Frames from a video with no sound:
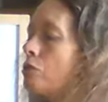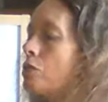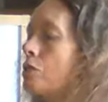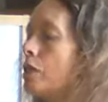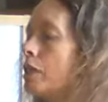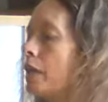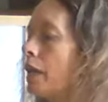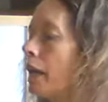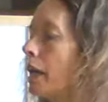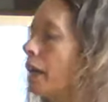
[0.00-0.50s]

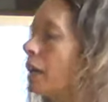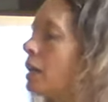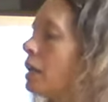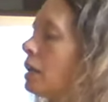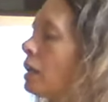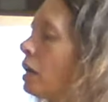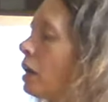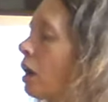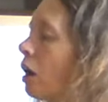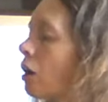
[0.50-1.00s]
today,
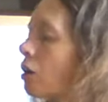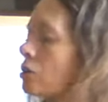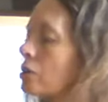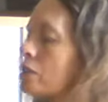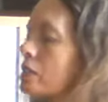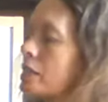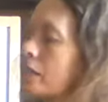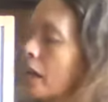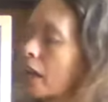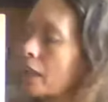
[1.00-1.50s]
our
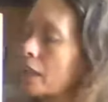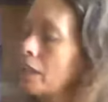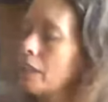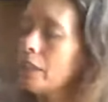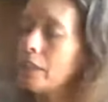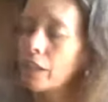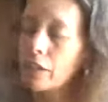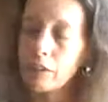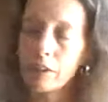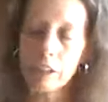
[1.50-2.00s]

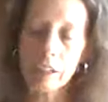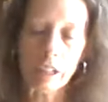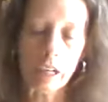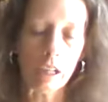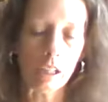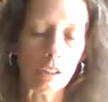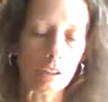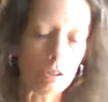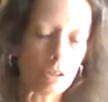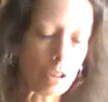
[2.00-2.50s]
secondary
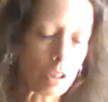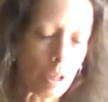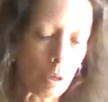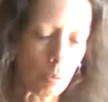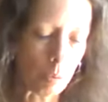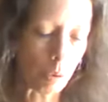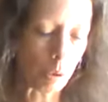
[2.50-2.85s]
colors that we're